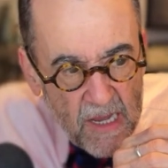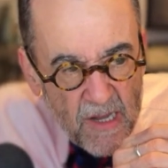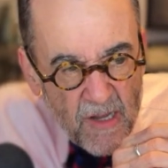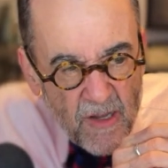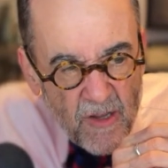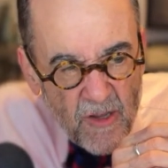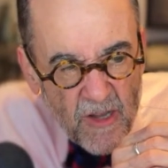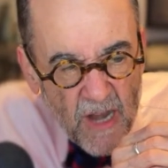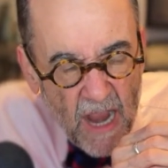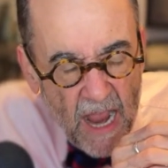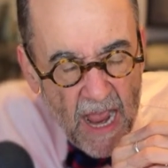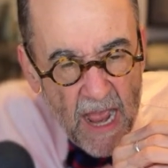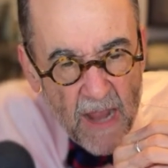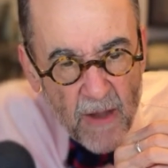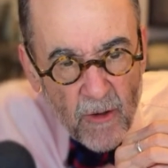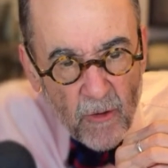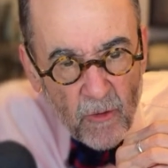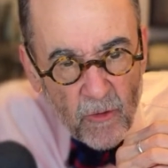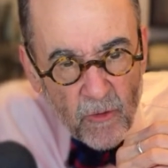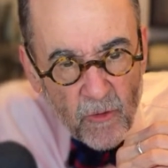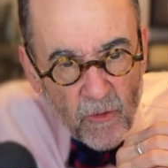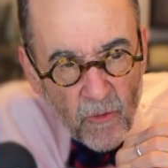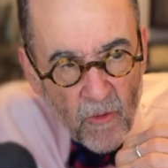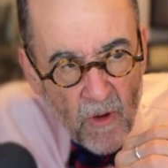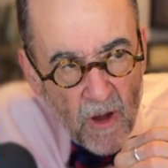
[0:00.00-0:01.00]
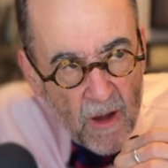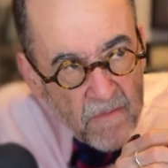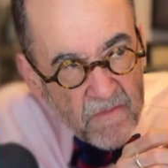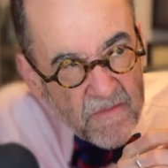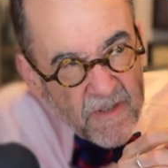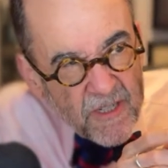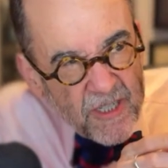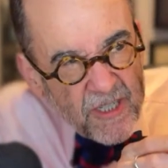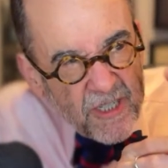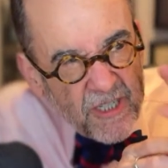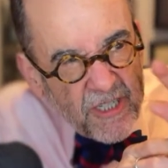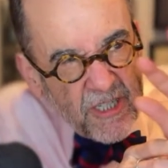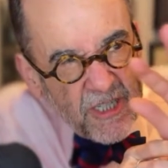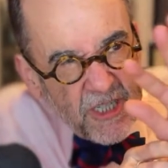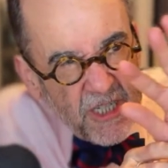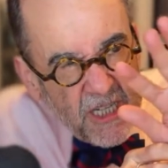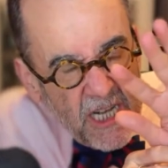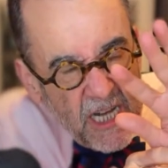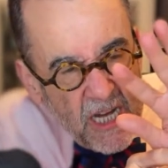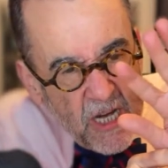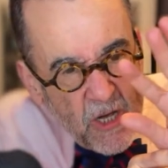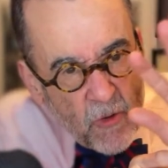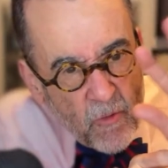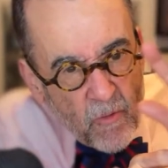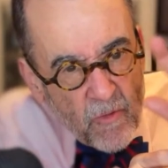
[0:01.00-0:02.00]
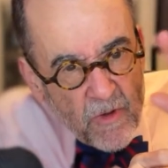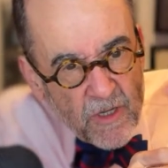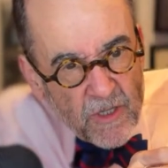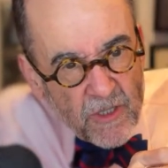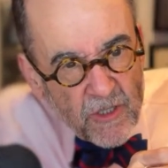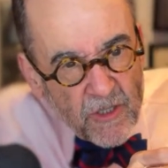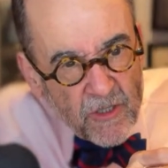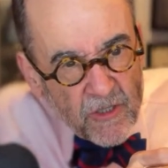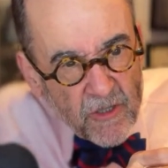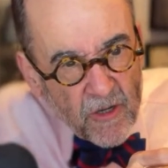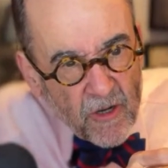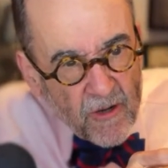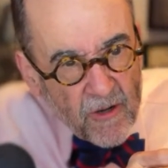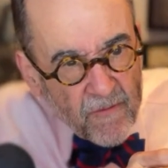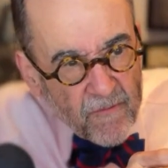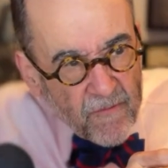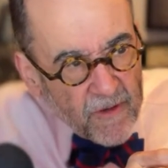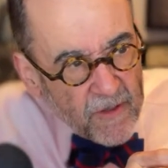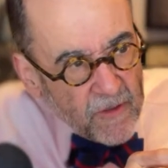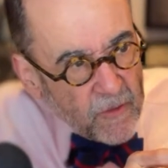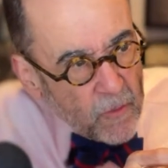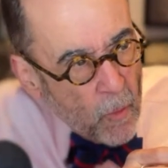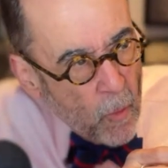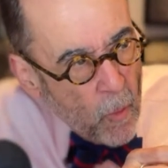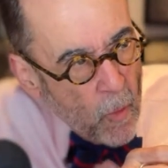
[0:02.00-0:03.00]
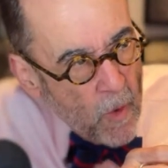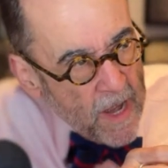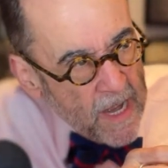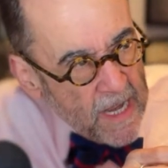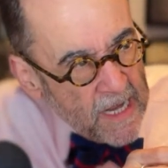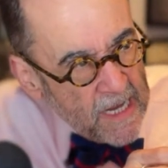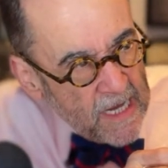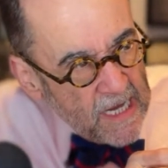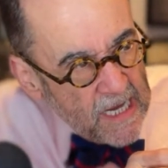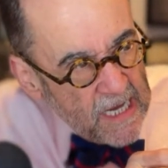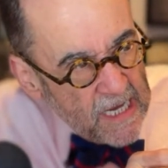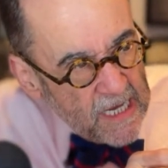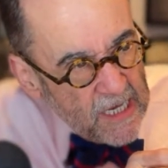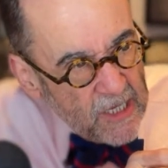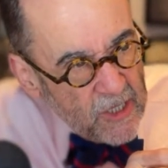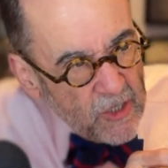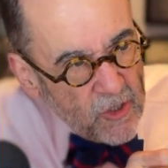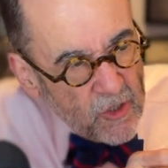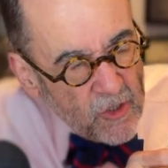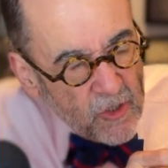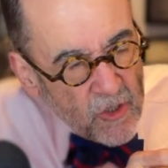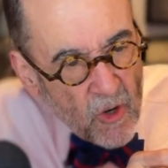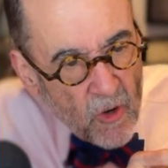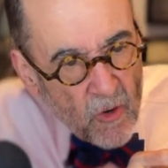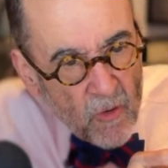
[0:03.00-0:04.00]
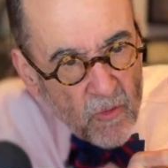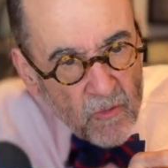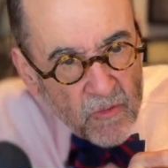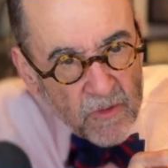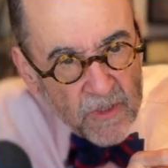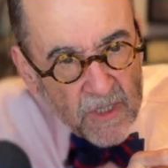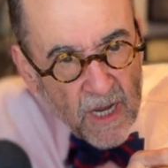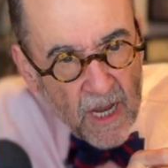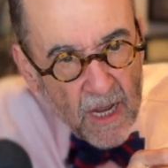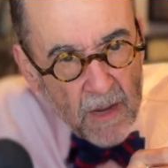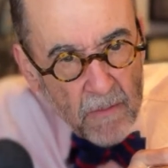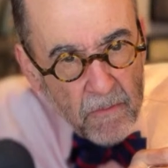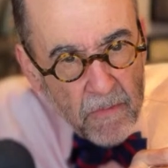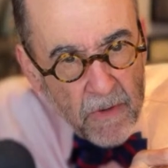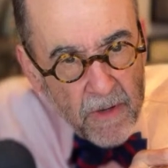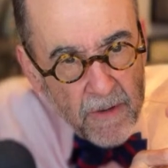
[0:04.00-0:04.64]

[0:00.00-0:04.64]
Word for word: Donald Trump, Secret Service, when he shows up,